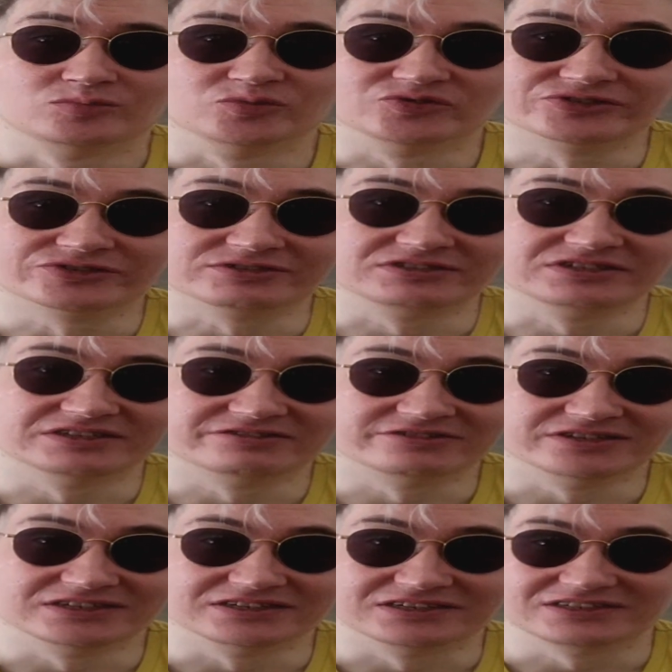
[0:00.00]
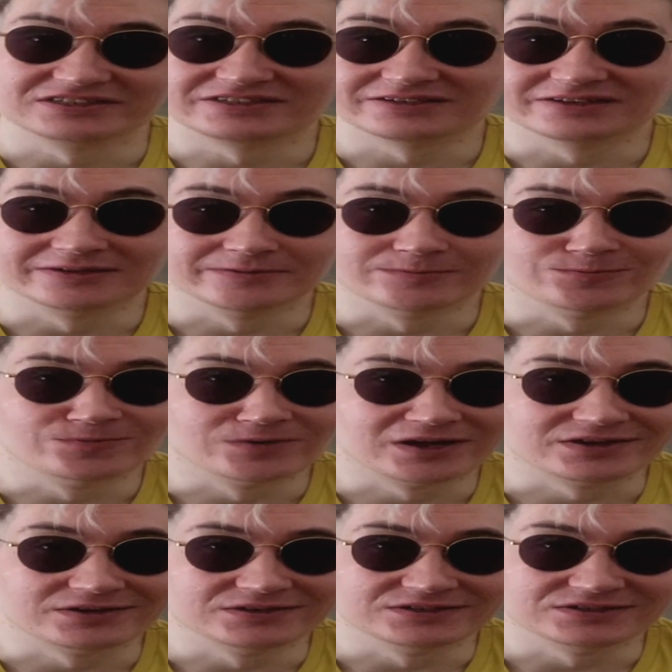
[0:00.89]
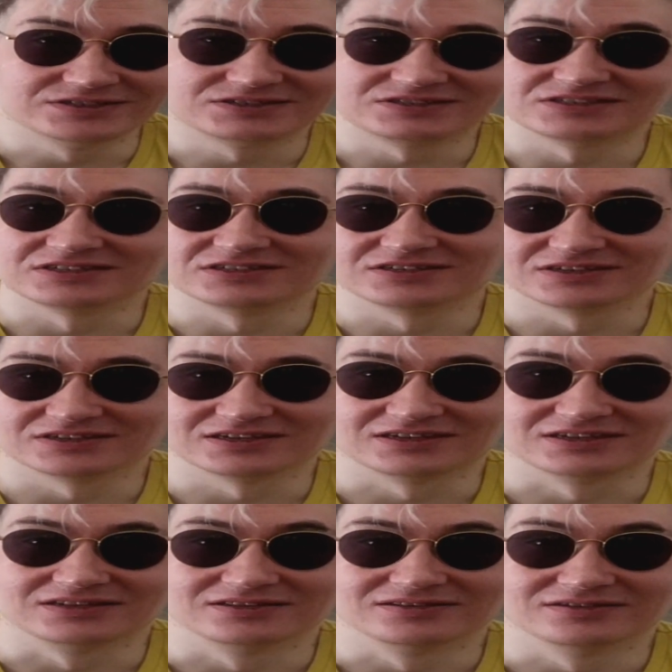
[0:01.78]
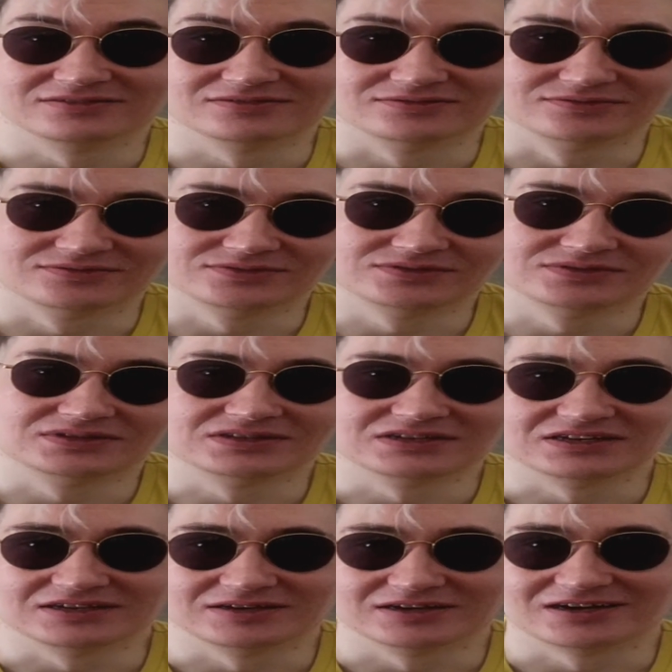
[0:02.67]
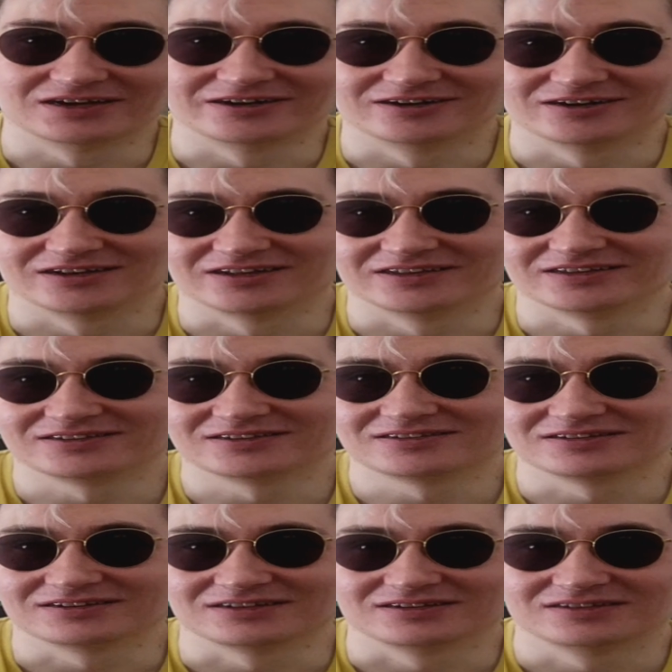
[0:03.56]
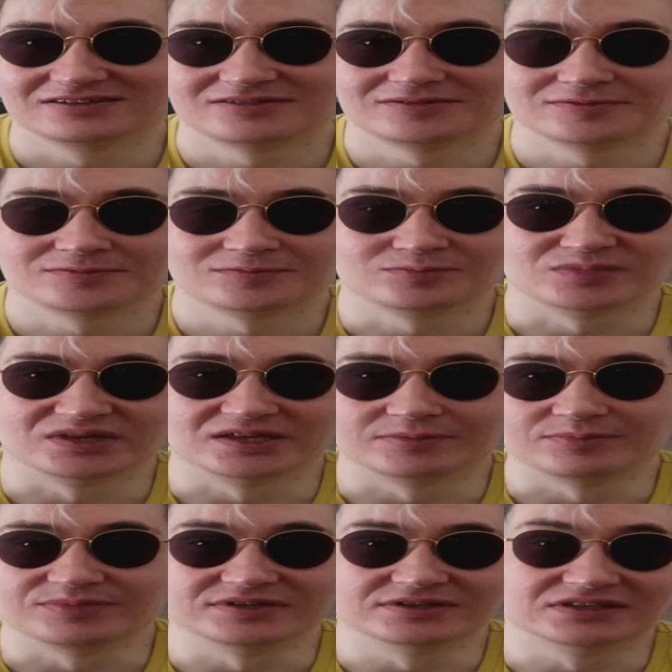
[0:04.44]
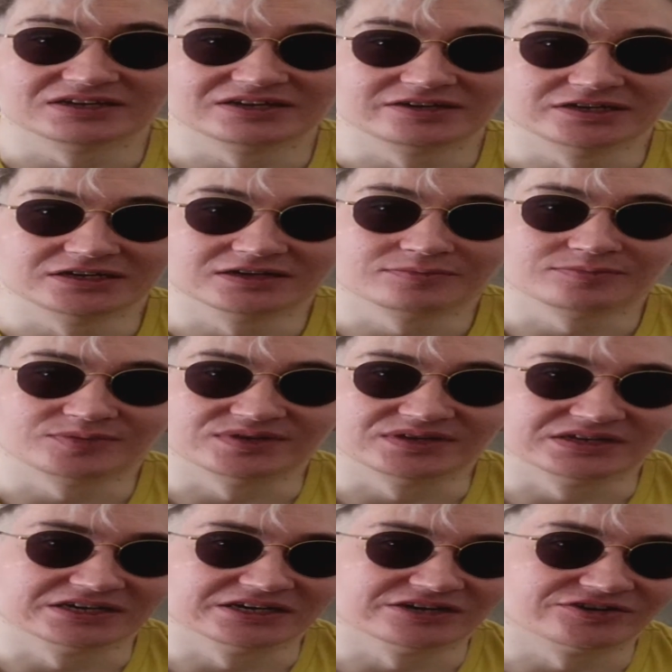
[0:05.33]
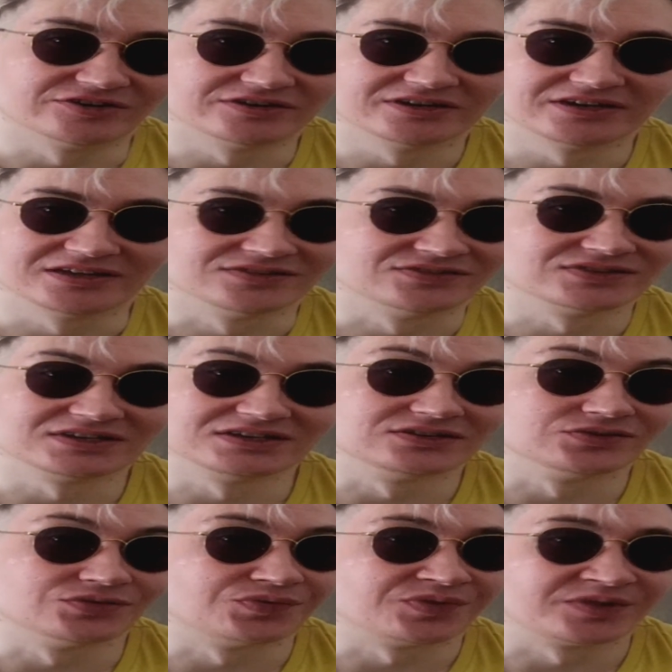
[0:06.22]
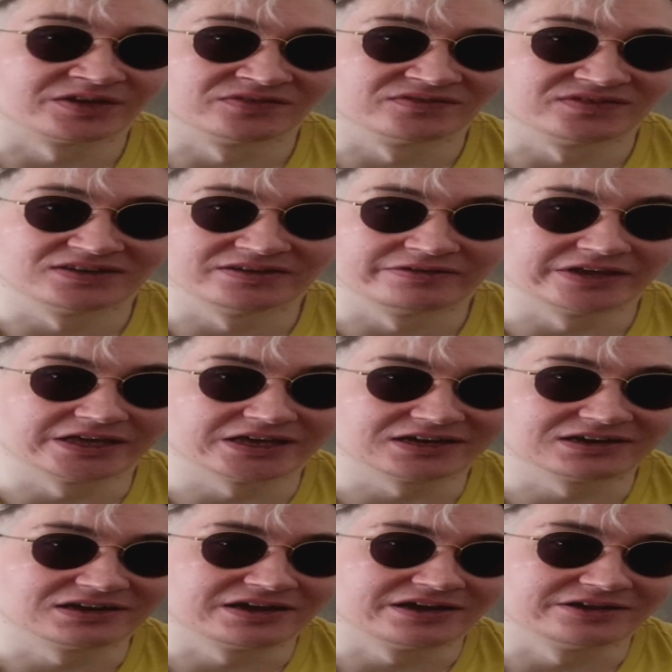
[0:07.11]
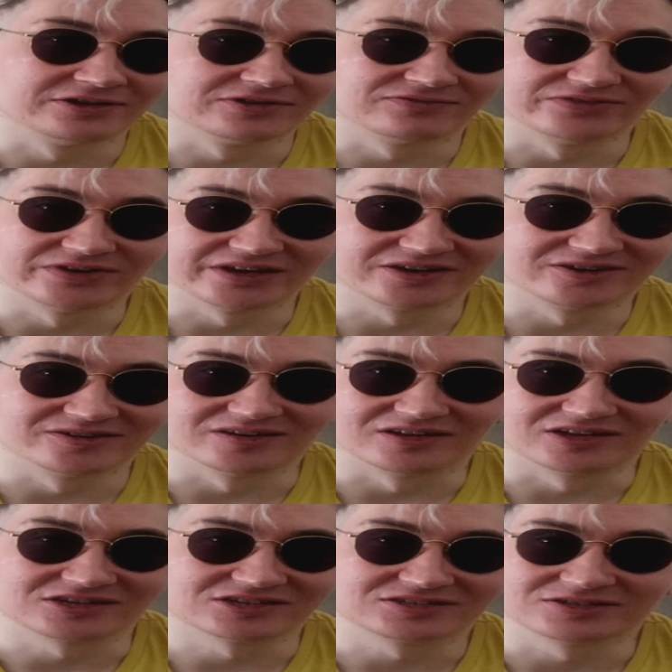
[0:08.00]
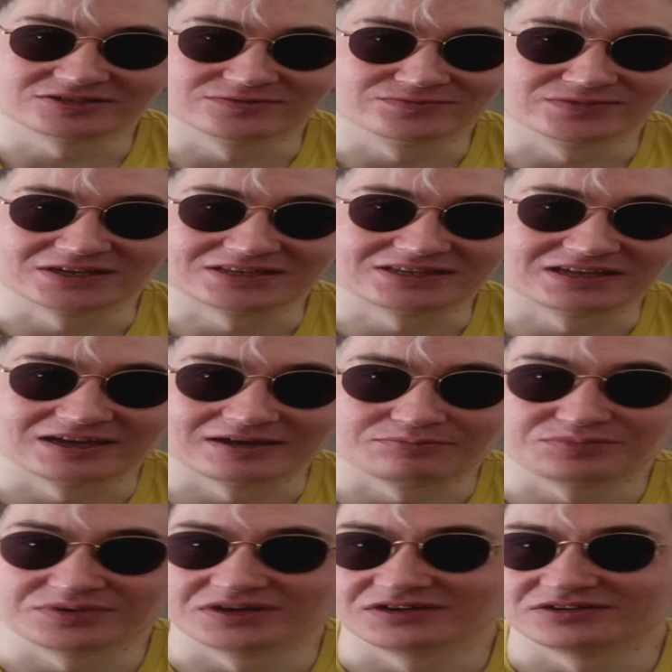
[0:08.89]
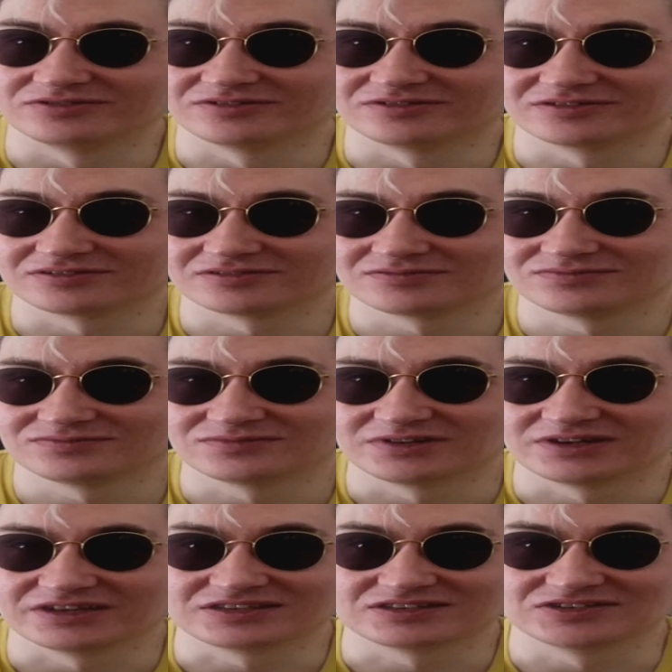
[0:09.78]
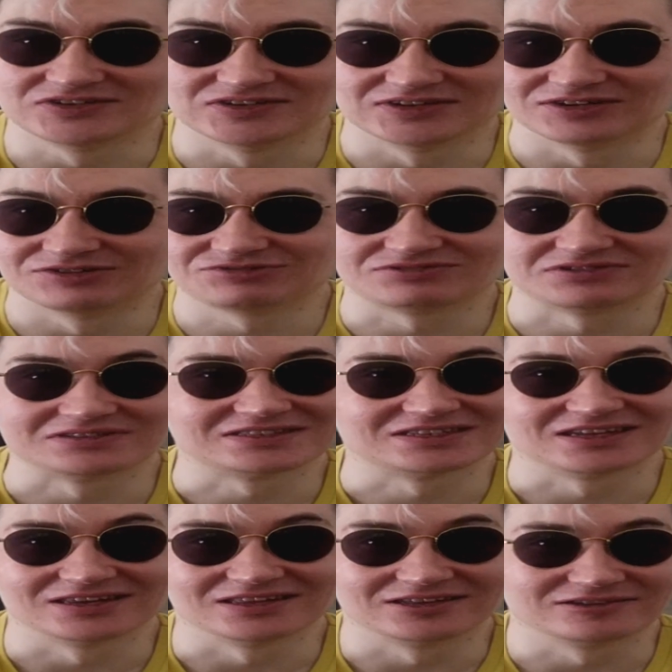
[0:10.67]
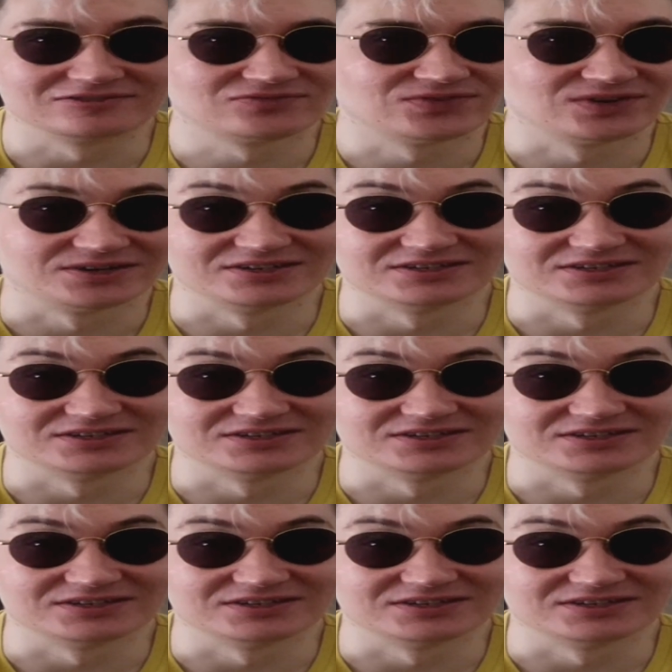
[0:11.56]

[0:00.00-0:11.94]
mysteriously vanishing, and they are like maybe they appear and they don't have any kind of recollection what happened, or like telling